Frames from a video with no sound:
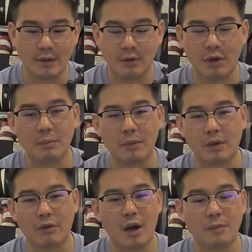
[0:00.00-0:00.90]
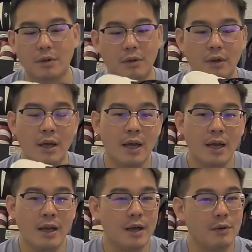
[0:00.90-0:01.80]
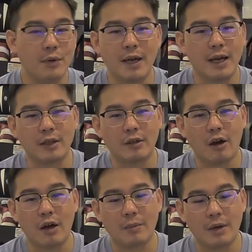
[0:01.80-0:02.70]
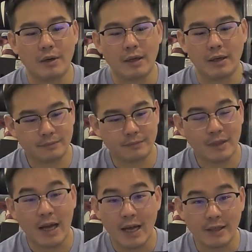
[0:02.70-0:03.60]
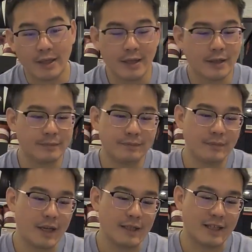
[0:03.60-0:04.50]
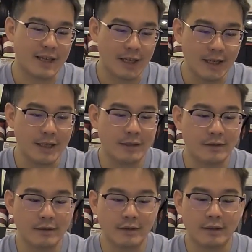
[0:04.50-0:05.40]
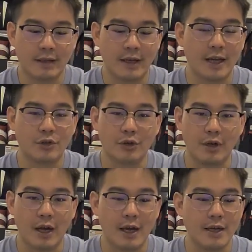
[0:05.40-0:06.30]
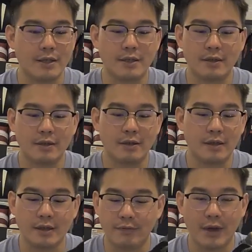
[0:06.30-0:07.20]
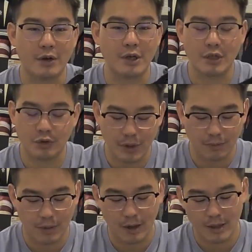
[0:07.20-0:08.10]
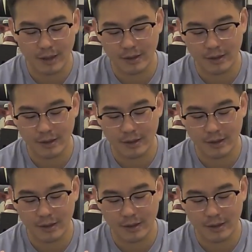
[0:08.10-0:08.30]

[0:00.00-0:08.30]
cream of the crop. So we gotta talk about it. I dig it. It's clean. The cuts are nice. It's very streamlined.